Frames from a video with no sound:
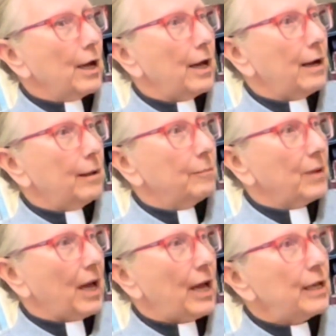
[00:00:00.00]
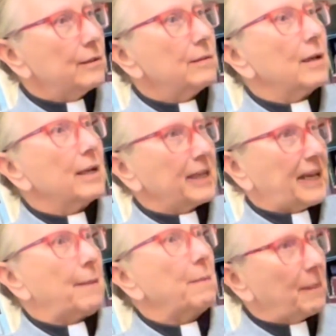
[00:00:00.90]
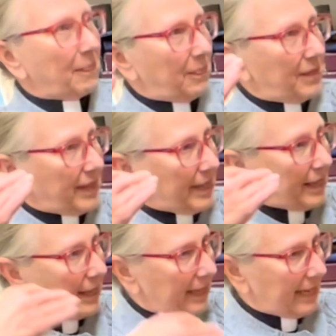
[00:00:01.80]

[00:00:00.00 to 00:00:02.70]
um, and get the